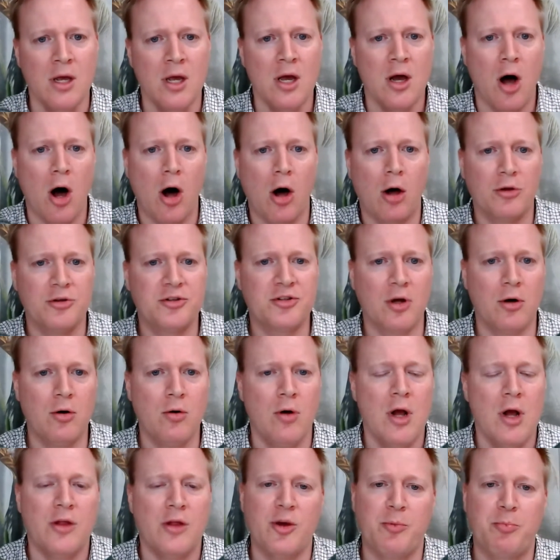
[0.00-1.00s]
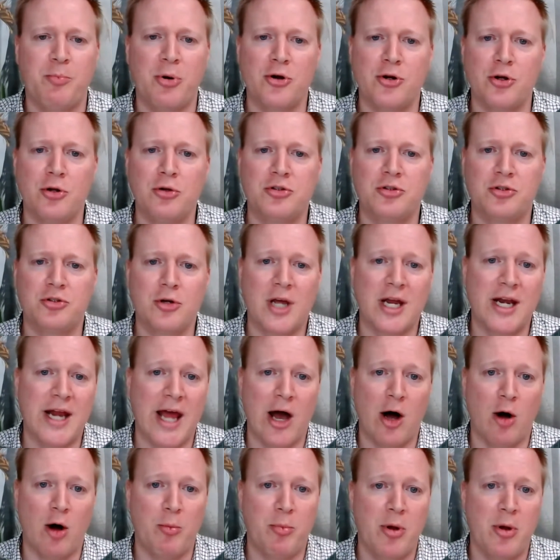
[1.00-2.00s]
Also, the producer can
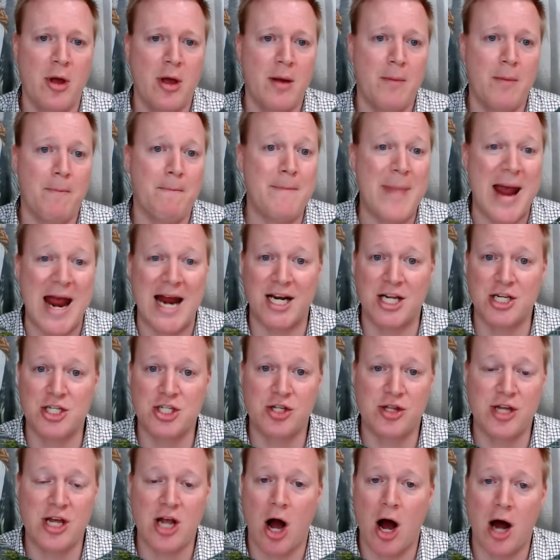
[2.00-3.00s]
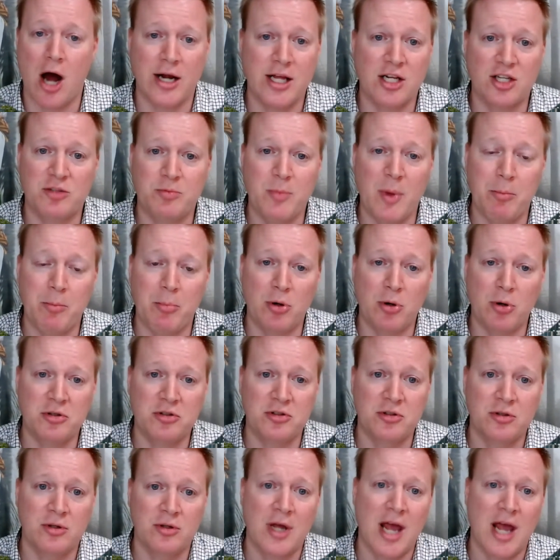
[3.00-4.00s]
help manage the audience members
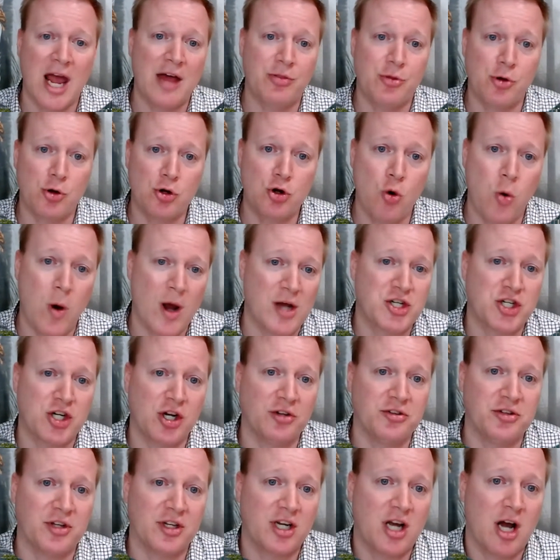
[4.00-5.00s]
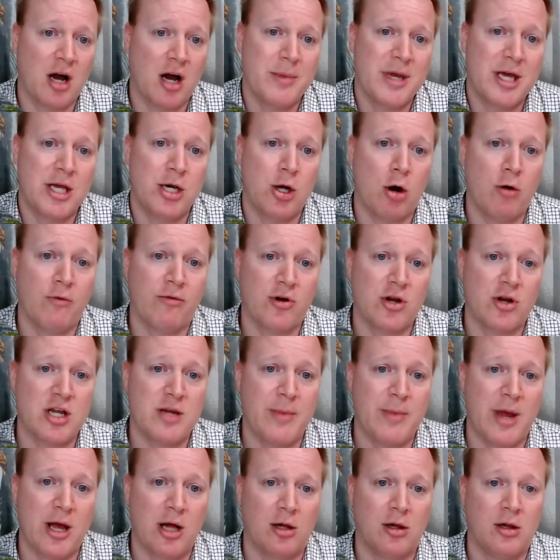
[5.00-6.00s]
and their questions that come in over
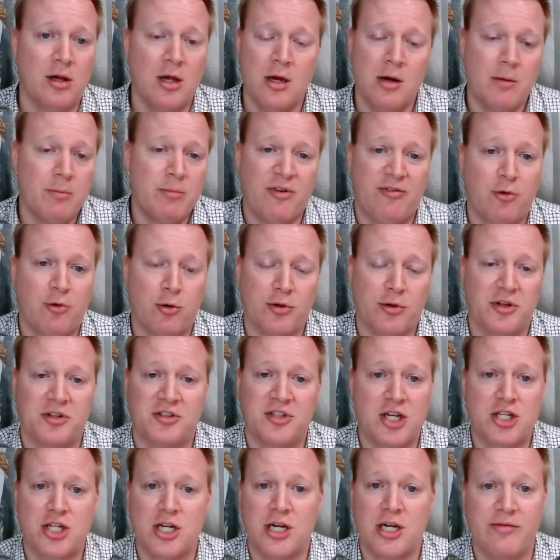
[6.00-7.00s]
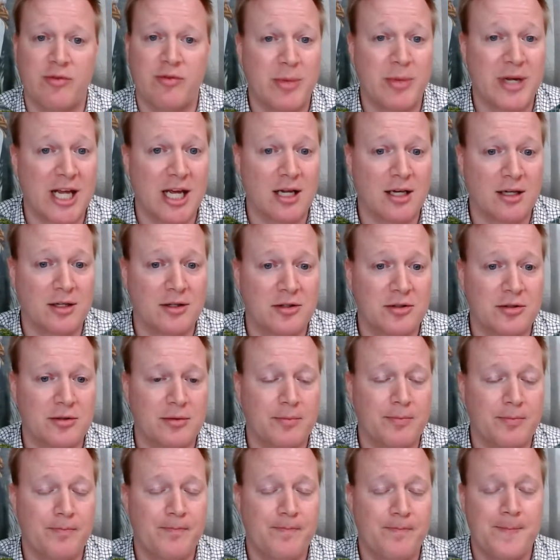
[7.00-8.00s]
email before the session even begins.
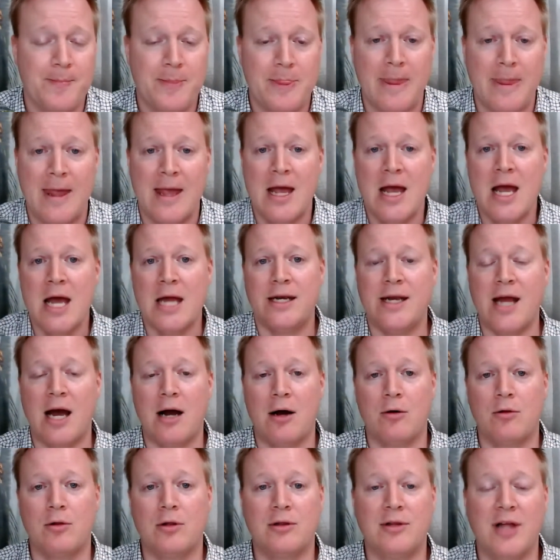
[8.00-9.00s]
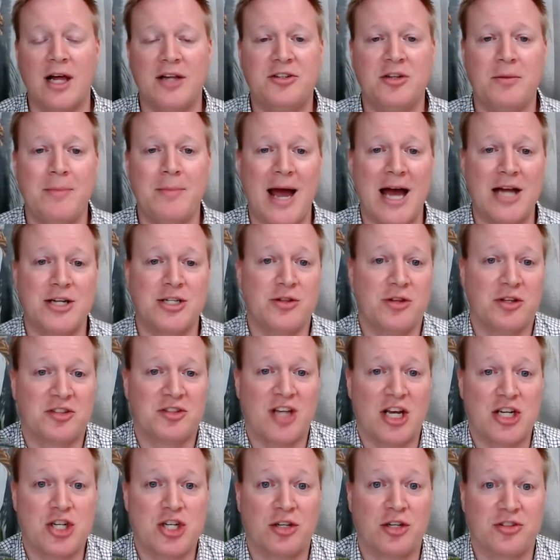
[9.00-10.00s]
Now, let's imagine the
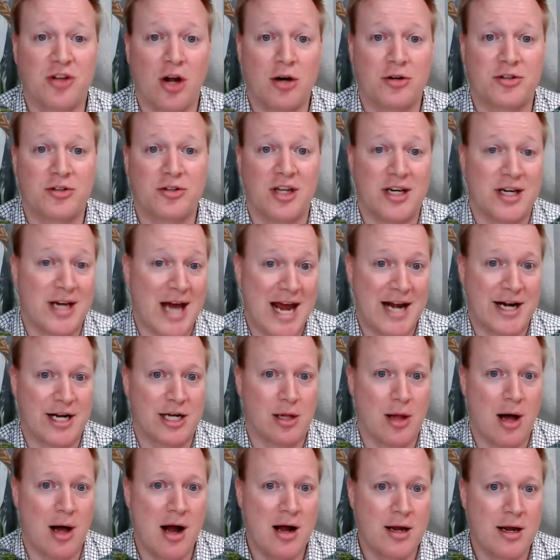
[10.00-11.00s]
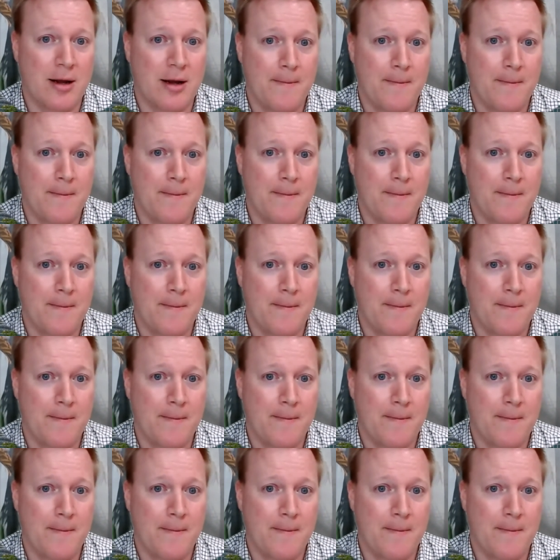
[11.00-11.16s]
session starts at 9 o'clock,